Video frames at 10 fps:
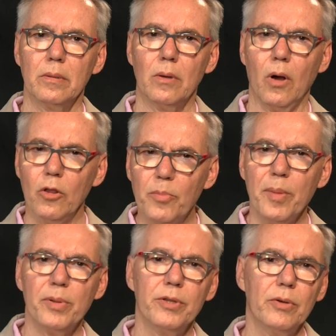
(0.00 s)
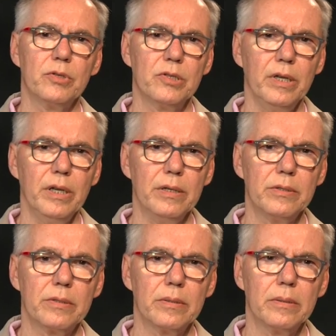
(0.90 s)
all the people in those
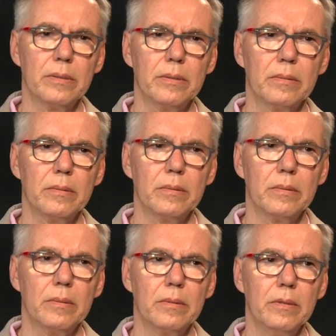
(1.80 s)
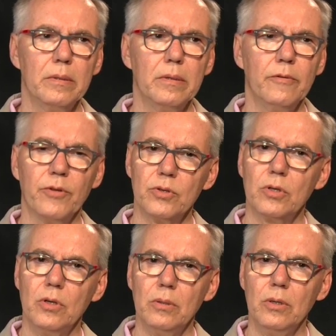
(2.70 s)
cities if there's
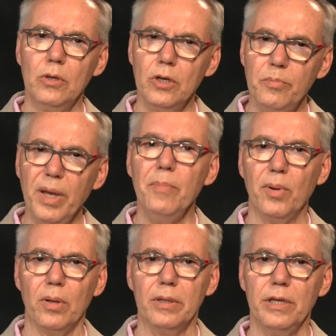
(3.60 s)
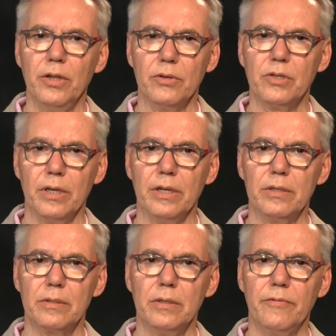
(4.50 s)
good people in those
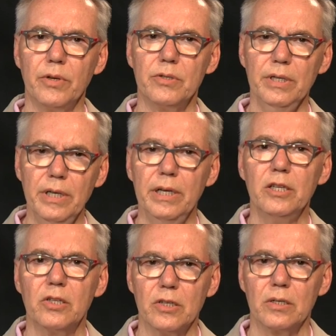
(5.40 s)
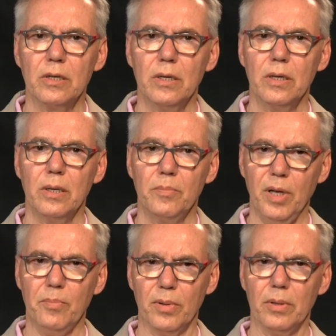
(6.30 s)
cities, if there's innocent
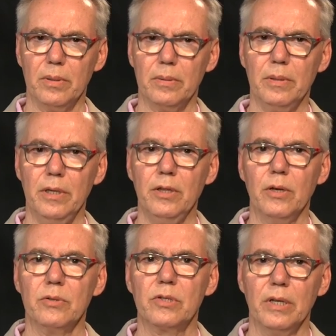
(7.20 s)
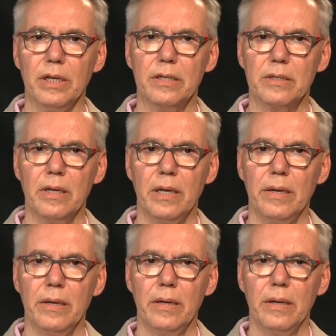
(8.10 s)
people in those cities?
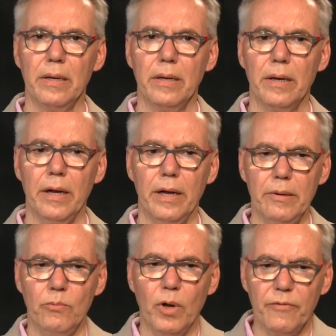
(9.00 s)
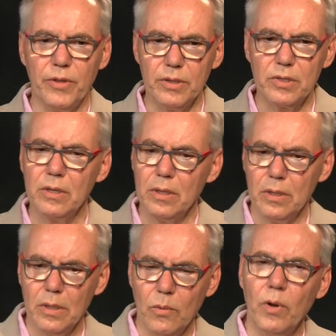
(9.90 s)
What if
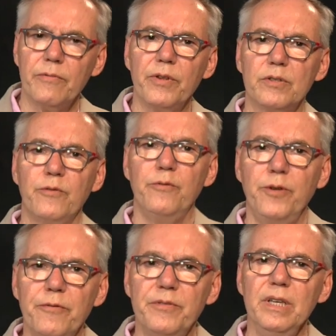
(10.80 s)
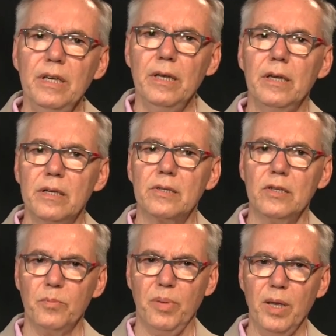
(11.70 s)
there's 50
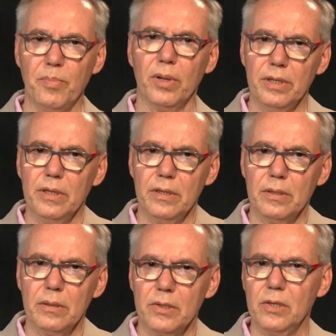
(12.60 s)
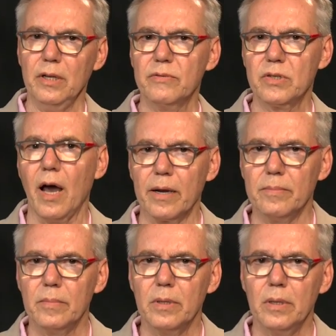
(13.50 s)
innocent people in the city of Sodom?